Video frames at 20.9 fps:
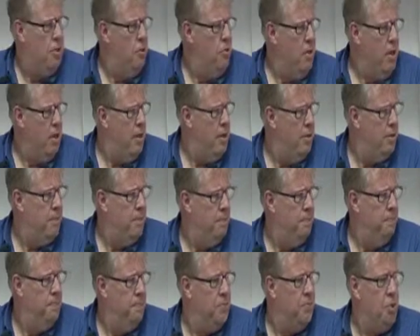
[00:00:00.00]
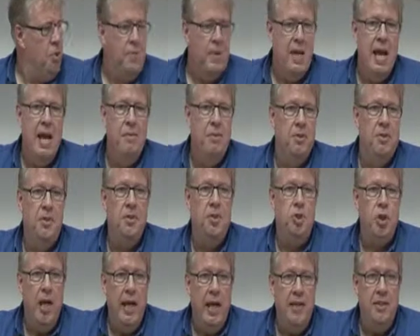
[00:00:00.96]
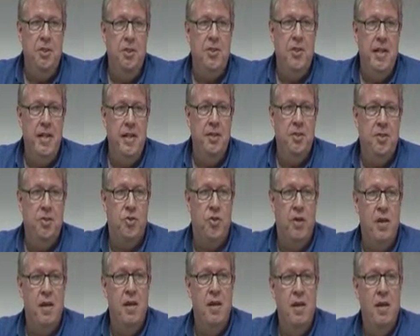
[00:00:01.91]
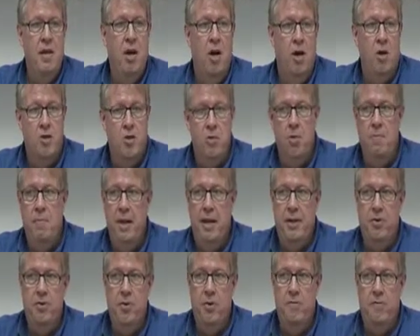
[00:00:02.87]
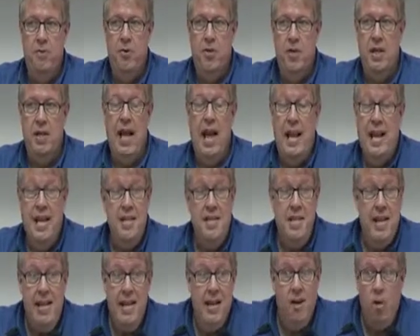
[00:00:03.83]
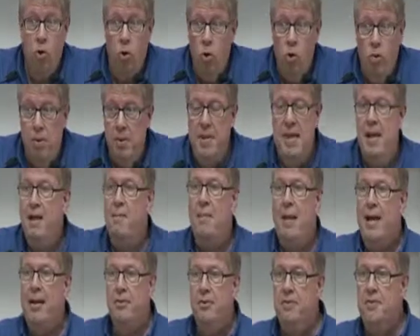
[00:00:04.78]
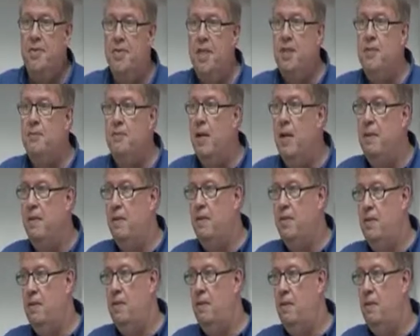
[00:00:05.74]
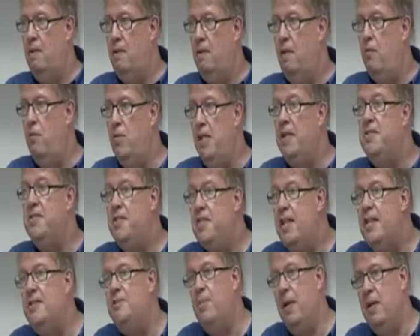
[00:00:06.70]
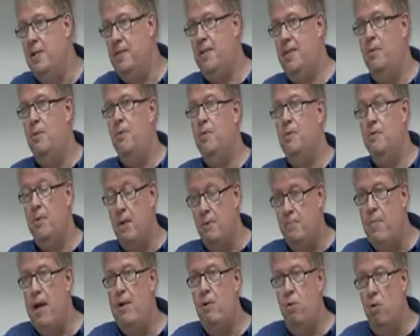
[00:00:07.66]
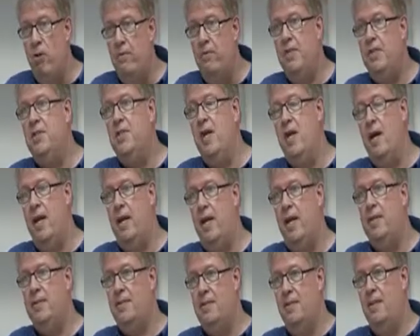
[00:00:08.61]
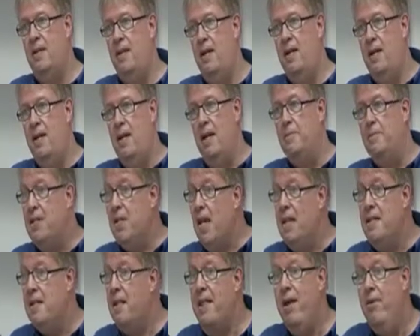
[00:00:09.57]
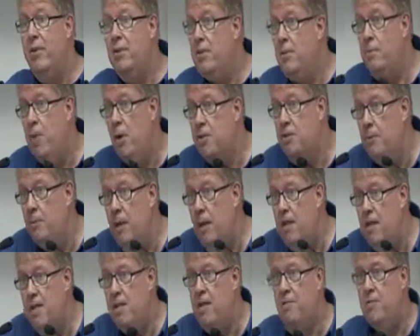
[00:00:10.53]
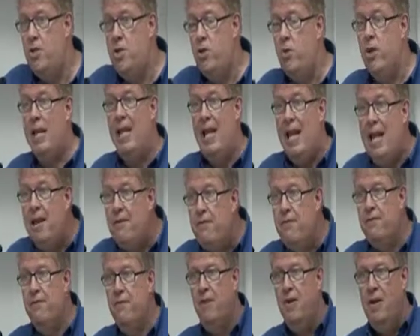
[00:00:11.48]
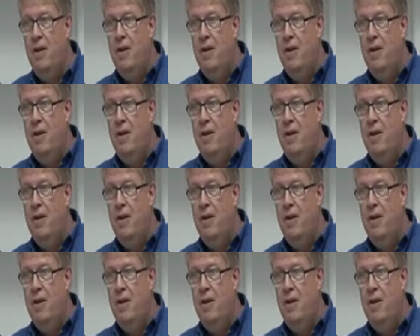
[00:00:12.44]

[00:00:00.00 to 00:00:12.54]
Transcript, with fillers: two years? To be able to change its industry onto a military footing. And it did it all within a matter of six months. Within six months, it was met all of its targets. I'm saying that there is a possibility of doing it if